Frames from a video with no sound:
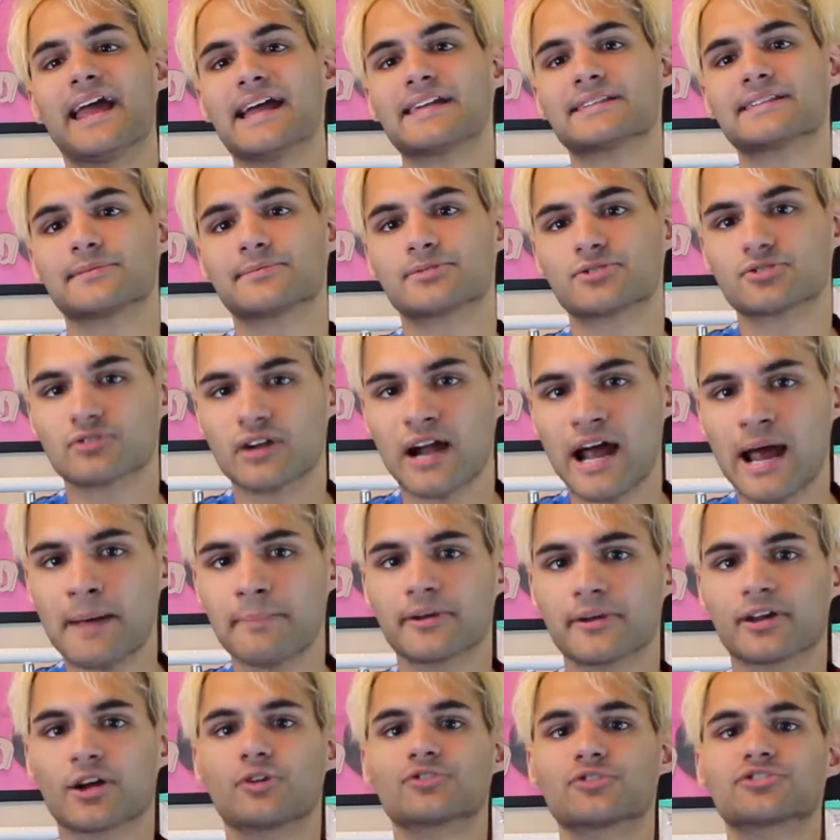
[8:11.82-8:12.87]
and
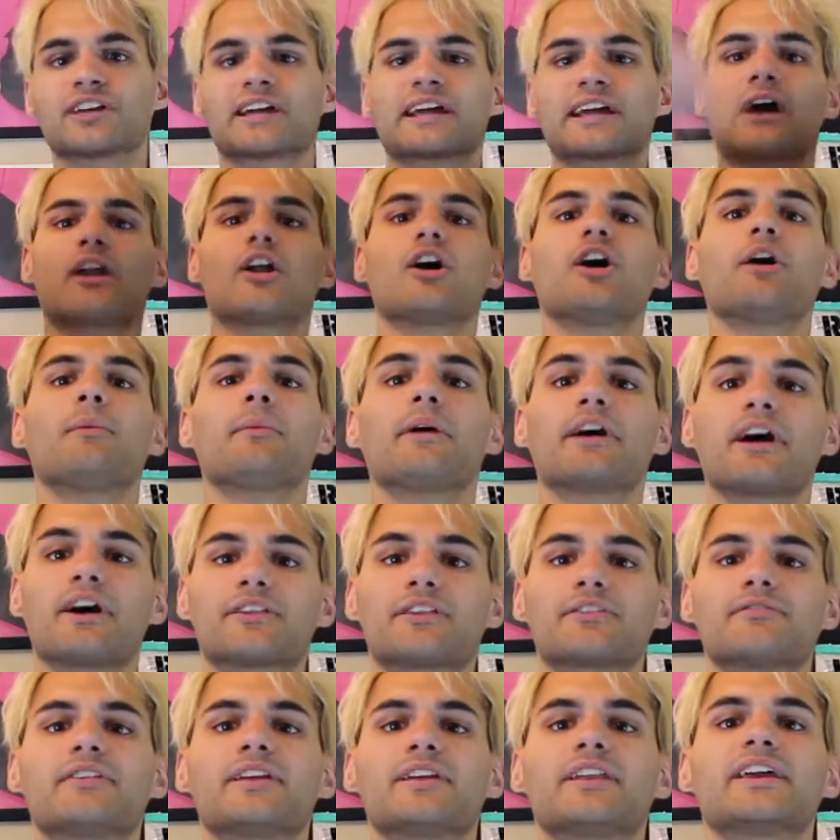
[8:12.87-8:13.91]
subscribe. Go check out all my
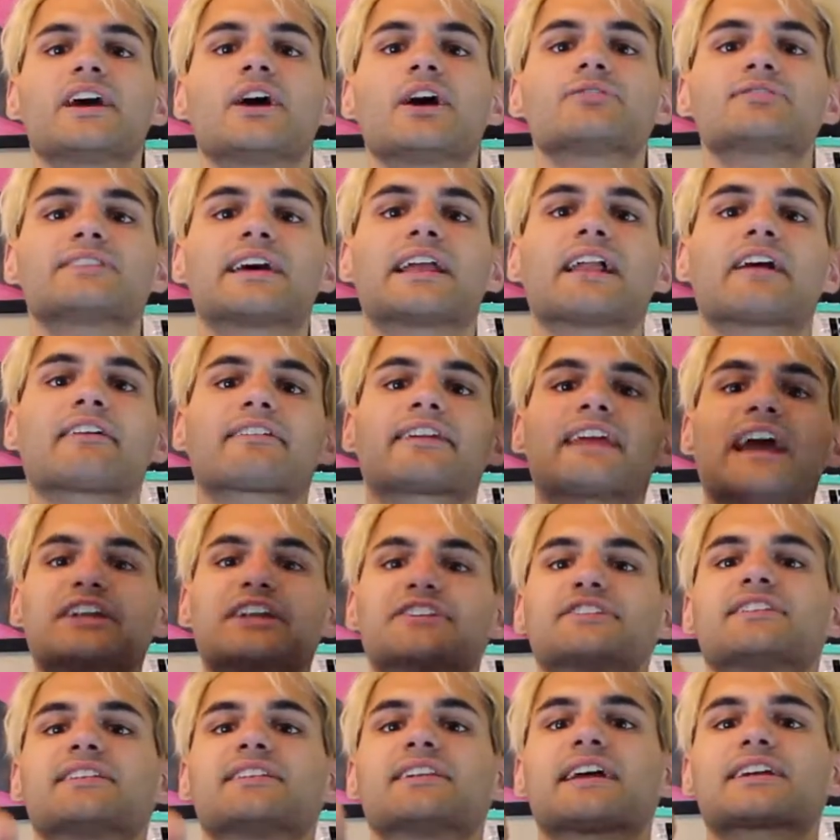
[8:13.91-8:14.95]
other videos, and I'll
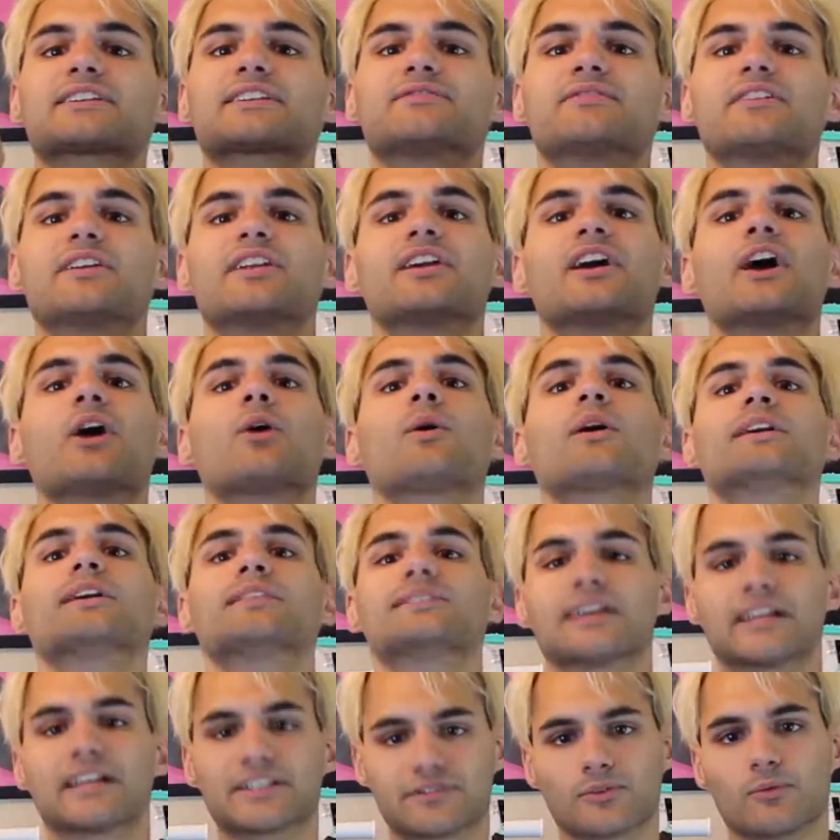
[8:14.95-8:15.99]
catch you in the next video.
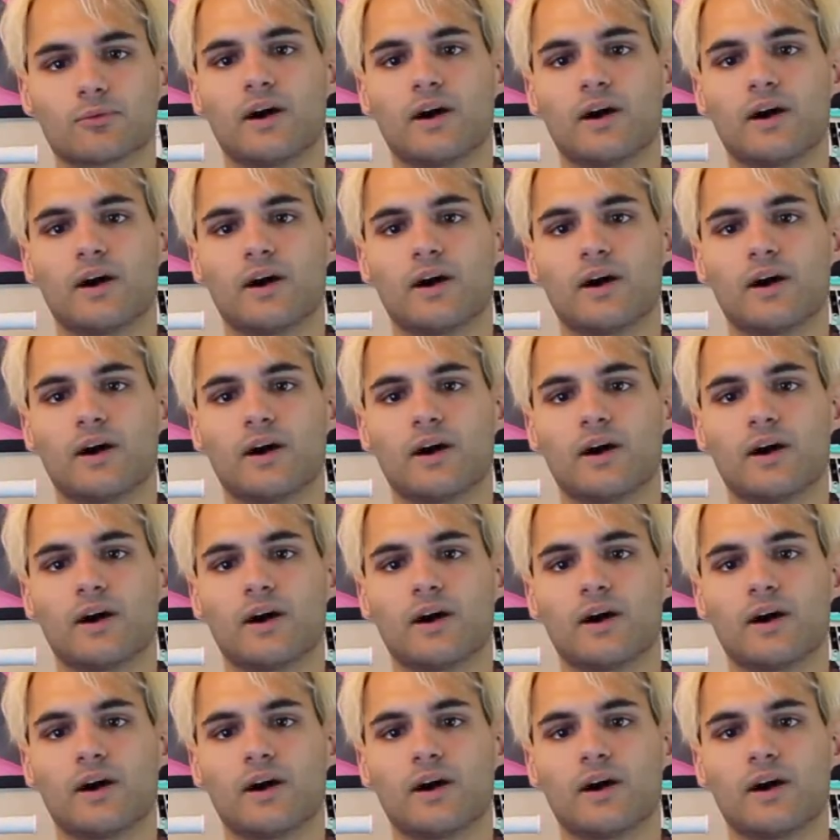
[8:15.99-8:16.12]
Thanks for